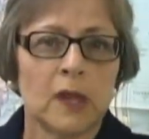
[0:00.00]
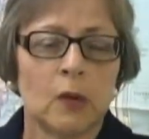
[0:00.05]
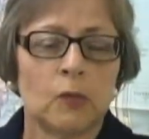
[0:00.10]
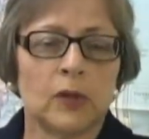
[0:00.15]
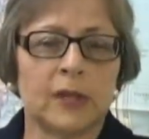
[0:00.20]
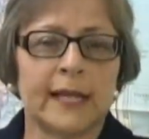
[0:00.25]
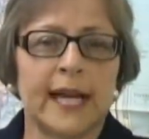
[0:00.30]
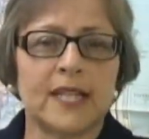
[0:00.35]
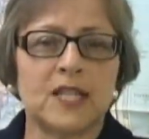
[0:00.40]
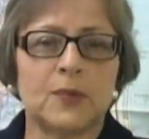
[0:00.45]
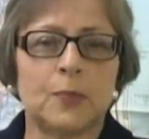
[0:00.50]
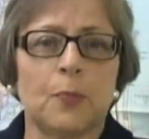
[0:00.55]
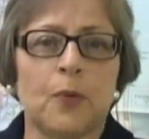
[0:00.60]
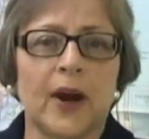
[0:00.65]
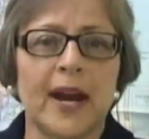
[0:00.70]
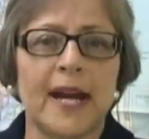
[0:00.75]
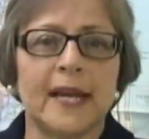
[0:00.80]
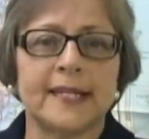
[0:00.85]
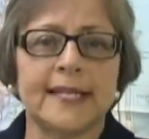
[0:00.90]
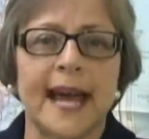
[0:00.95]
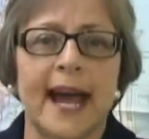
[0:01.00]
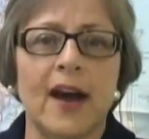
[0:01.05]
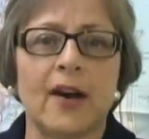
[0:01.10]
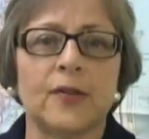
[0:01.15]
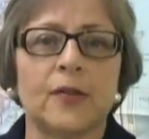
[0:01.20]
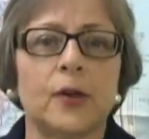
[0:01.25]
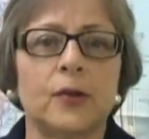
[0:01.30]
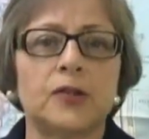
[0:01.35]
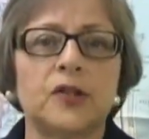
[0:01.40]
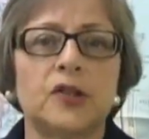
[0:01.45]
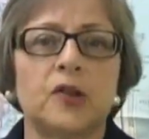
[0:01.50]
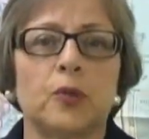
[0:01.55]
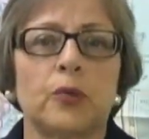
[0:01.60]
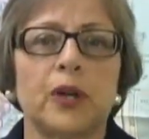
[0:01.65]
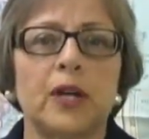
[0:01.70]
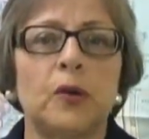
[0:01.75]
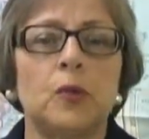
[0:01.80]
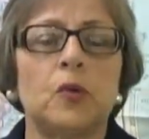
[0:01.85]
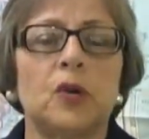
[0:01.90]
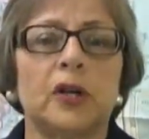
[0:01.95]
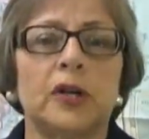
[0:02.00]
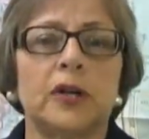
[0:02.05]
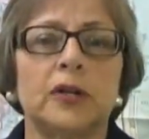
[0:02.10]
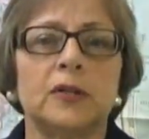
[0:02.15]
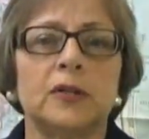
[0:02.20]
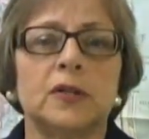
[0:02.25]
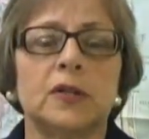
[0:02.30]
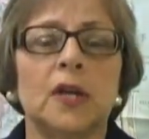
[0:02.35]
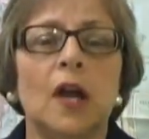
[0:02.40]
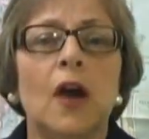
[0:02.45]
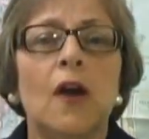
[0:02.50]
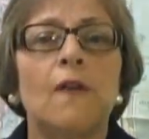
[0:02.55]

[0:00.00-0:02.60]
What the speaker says: Well, let's break down those 3 words.